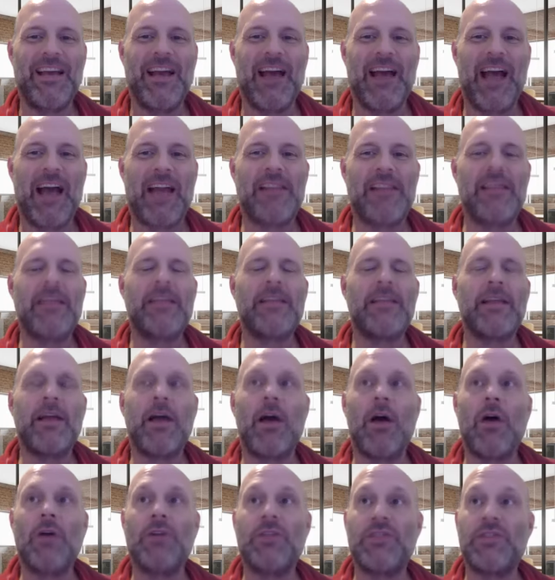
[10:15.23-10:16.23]
i yeah. think that
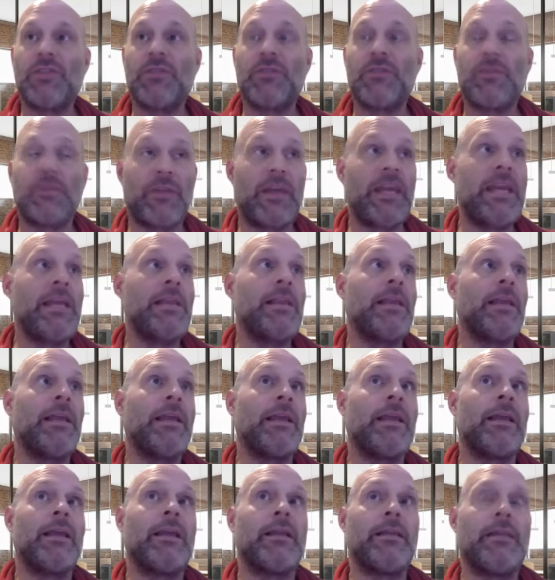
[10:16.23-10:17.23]
also
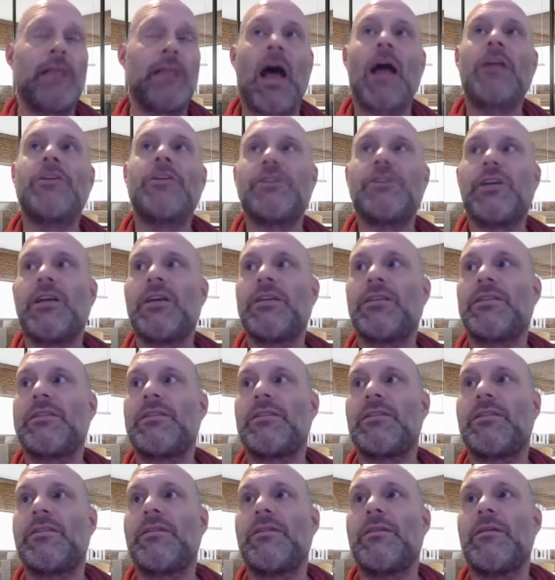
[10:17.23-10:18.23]
healing not
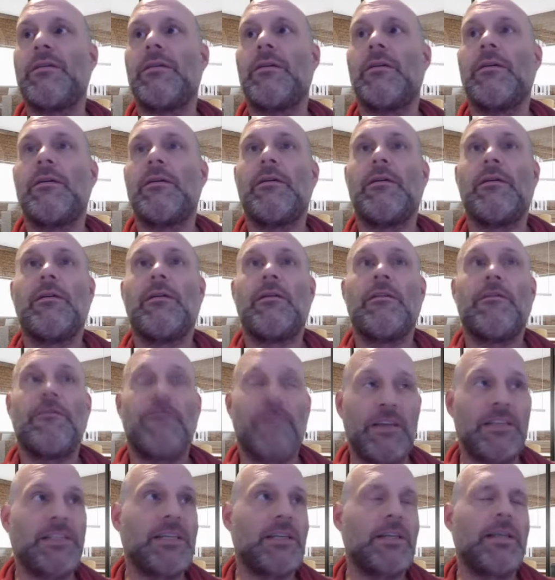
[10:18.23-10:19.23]
just
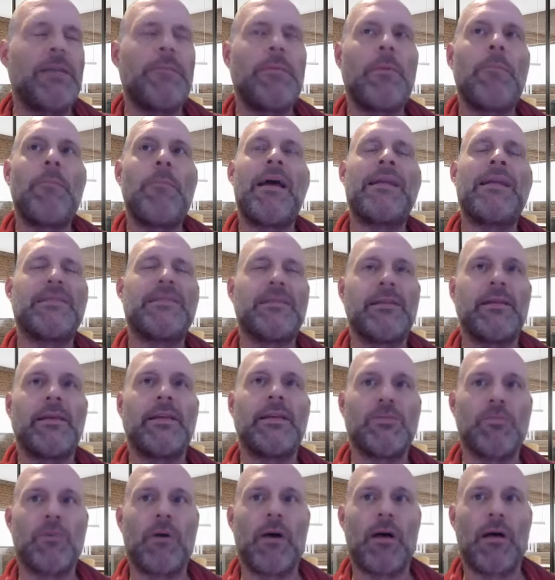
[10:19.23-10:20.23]
physically but mentally
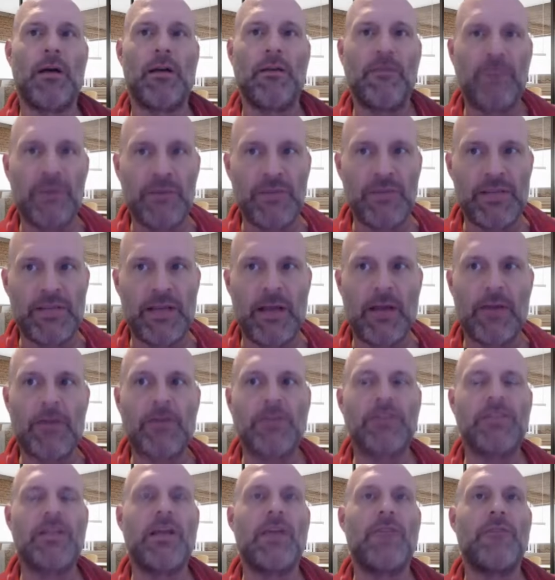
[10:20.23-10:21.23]
as well. If you tell
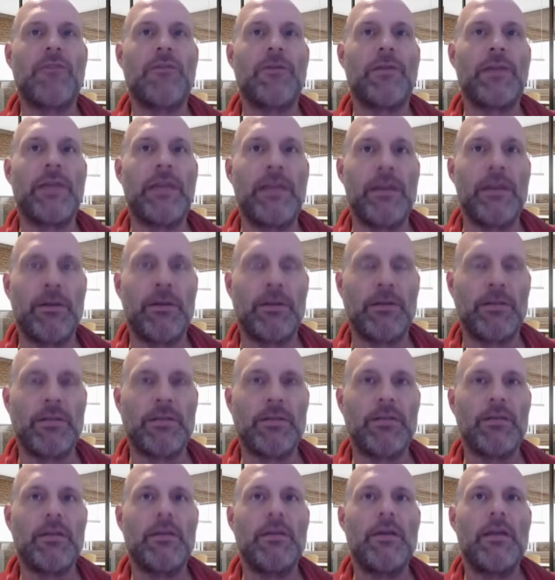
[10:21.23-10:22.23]
yourself you're healed
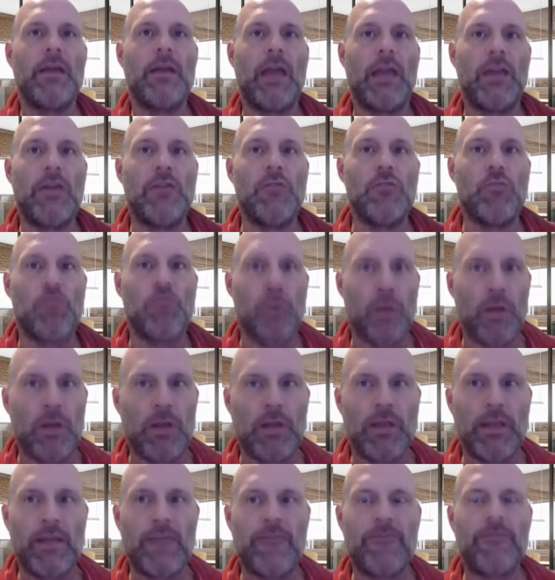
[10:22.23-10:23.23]
and yes. you
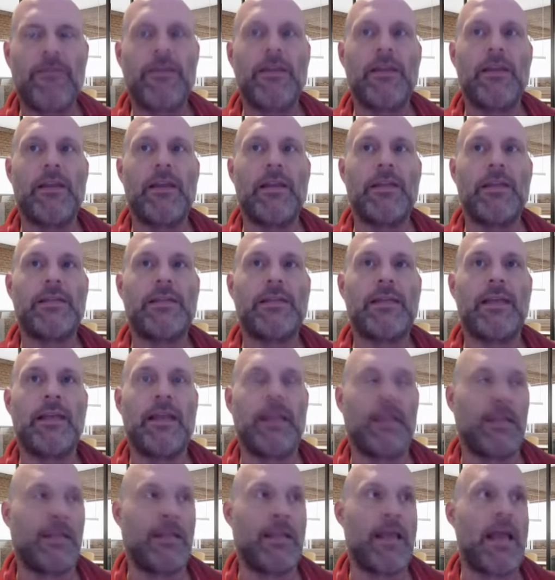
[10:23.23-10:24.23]
really feel it, and
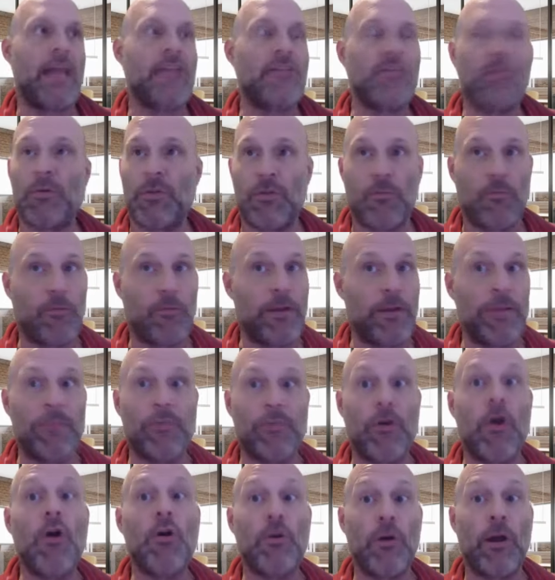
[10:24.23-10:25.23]
then that's where the
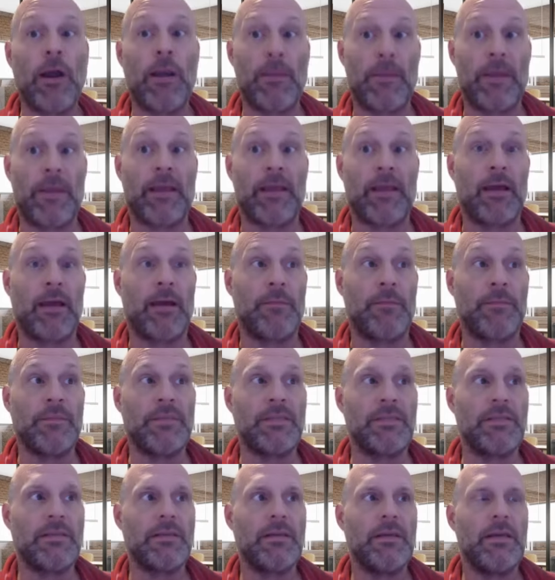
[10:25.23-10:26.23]
reprogramming
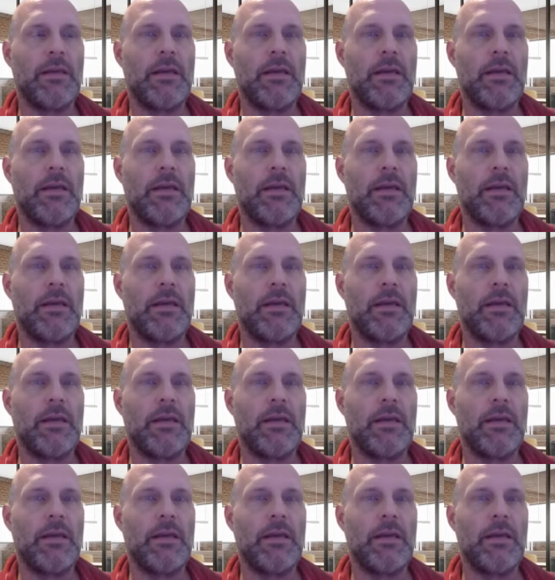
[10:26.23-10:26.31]
comes.